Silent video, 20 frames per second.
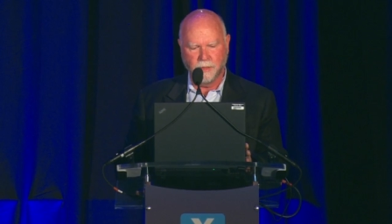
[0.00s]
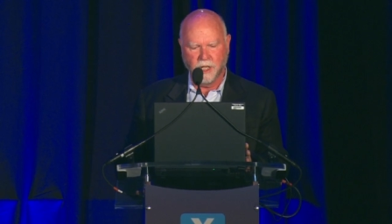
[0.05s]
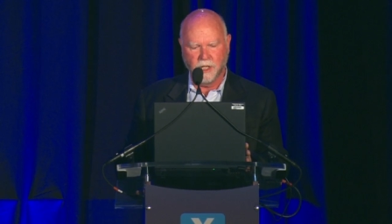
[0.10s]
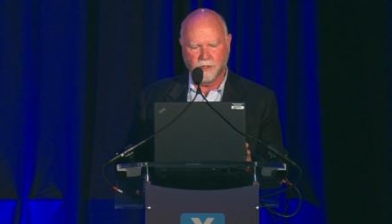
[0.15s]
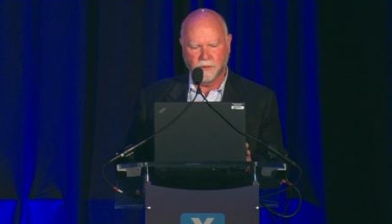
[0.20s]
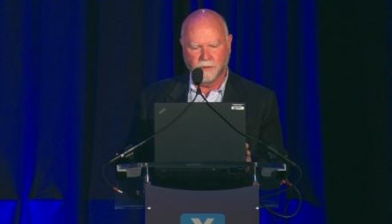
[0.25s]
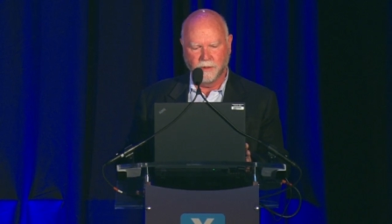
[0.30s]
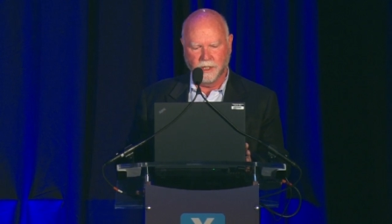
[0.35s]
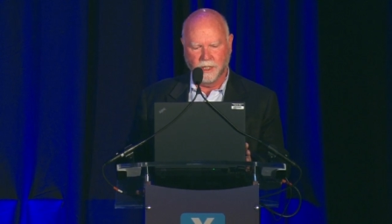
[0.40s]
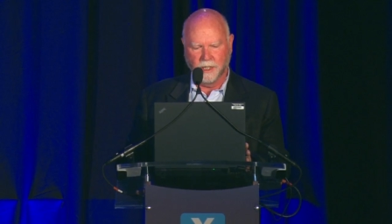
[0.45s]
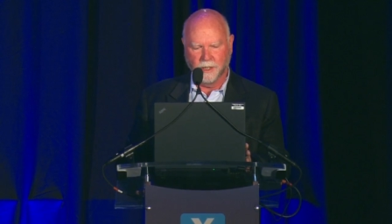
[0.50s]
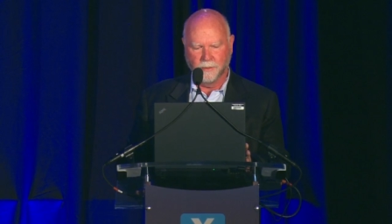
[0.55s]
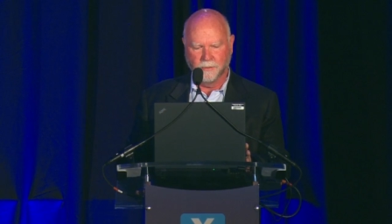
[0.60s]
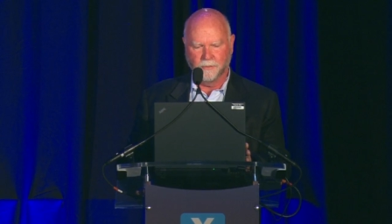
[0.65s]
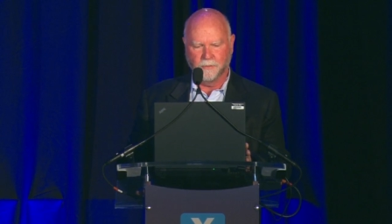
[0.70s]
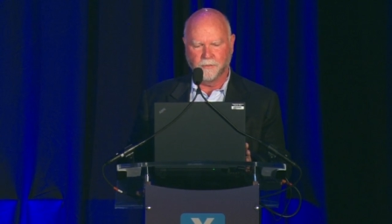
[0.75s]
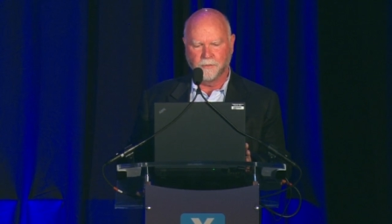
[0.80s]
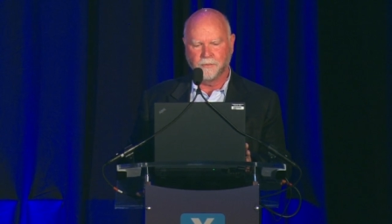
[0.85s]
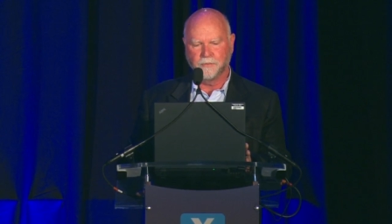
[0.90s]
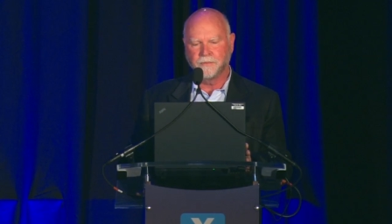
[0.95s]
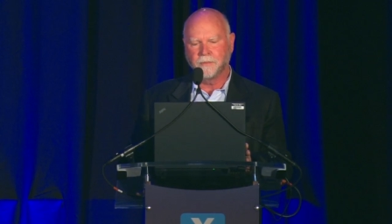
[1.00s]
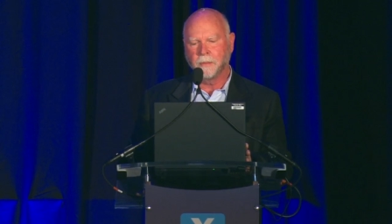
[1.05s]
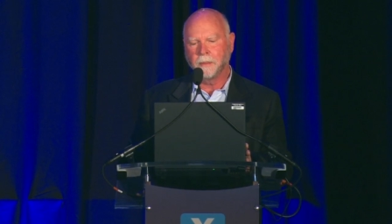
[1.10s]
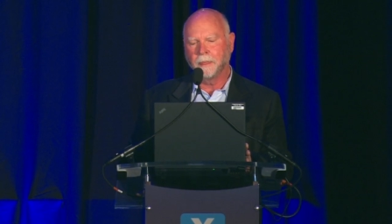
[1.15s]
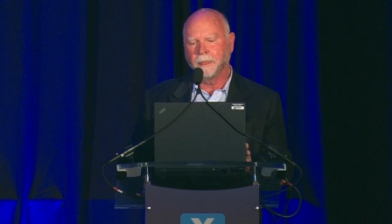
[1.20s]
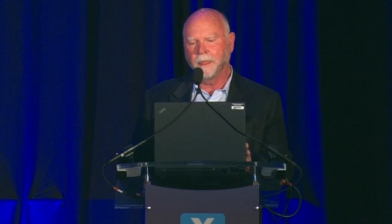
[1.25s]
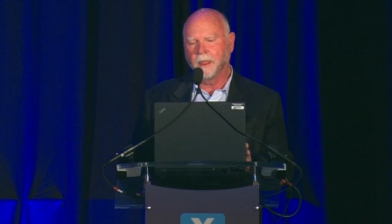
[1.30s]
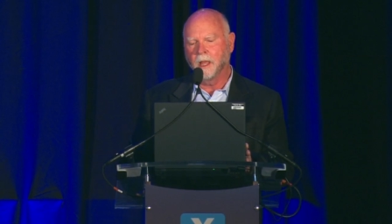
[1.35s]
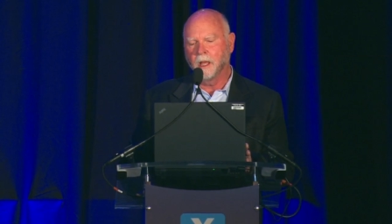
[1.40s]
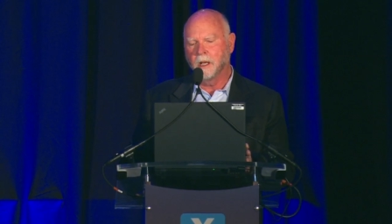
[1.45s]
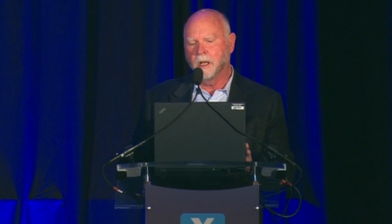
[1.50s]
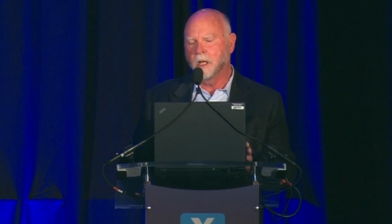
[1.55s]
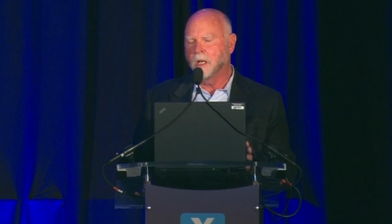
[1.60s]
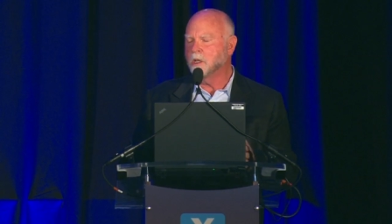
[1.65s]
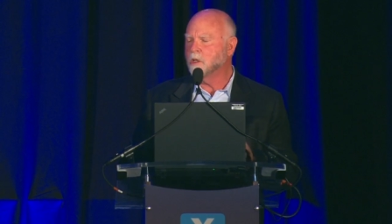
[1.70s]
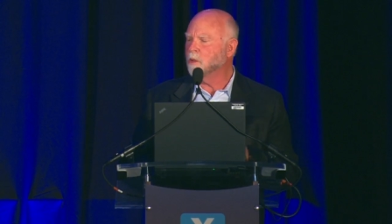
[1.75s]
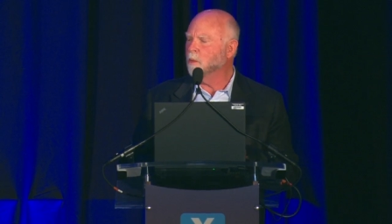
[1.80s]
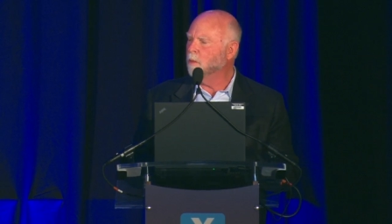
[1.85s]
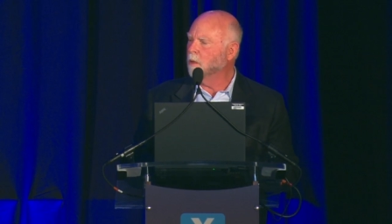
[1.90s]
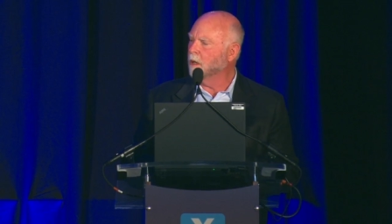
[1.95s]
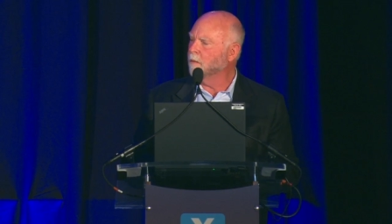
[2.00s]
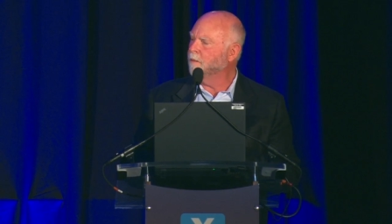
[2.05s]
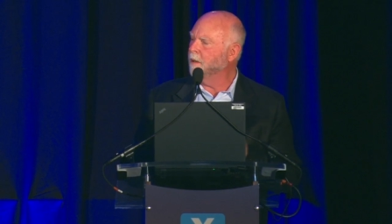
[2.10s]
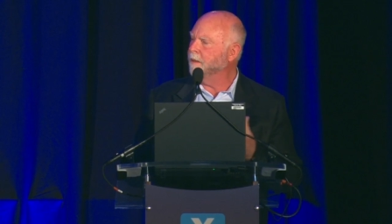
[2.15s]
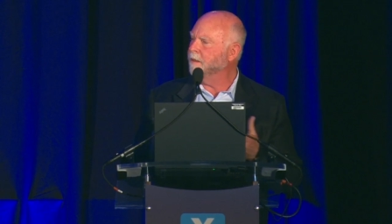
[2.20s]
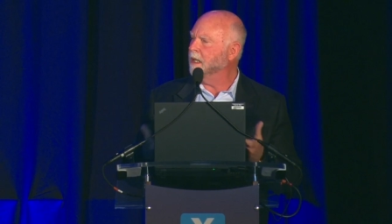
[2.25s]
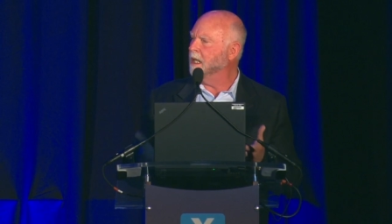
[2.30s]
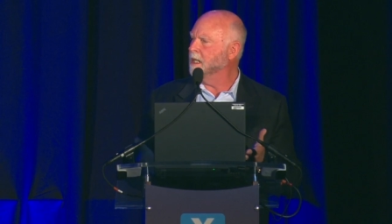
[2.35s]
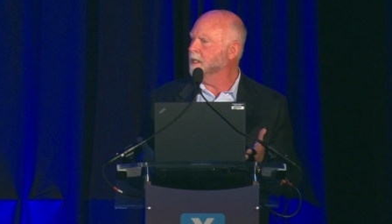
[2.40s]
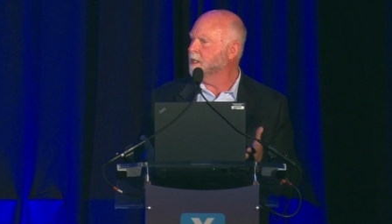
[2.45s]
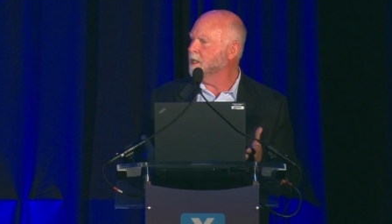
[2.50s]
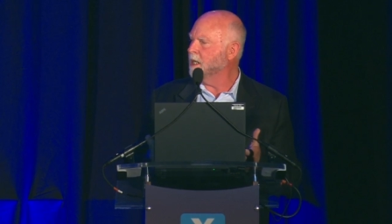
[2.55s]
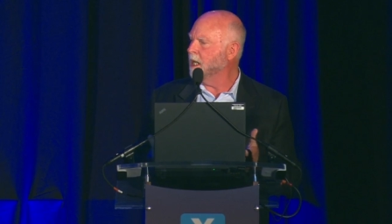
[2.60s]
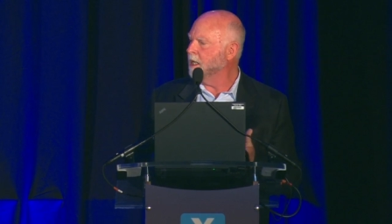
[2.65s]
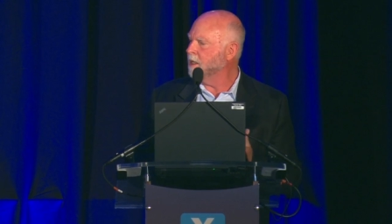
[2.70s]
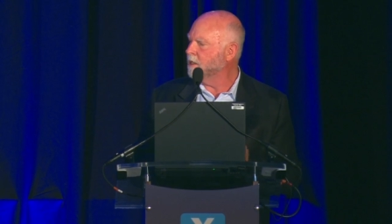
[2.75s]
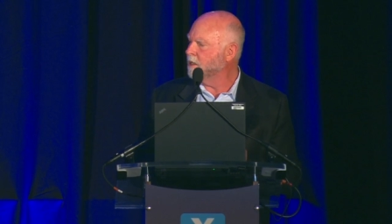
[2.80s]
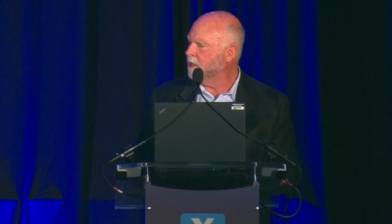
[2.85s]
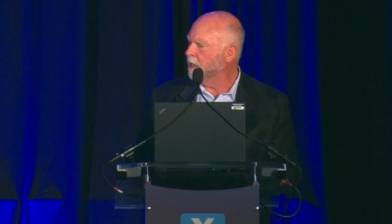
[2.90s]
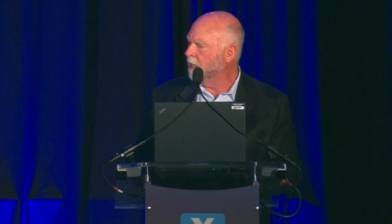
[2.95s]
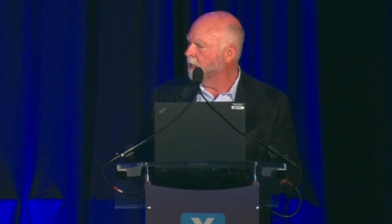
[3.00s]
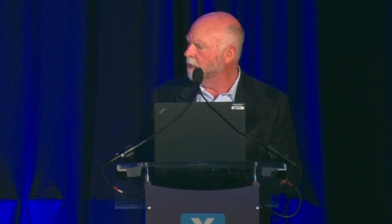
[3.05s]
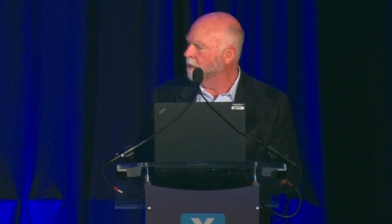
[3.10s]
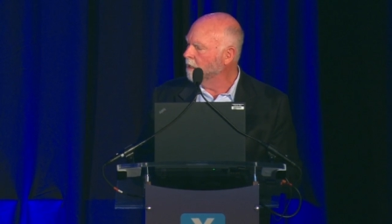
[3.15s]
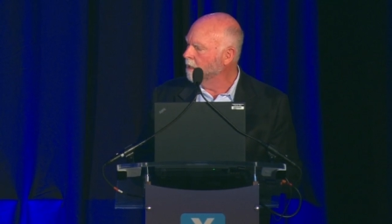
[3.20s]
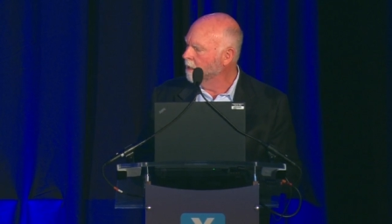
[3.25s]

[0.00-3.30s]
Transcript: peacefully. So what have we done since then?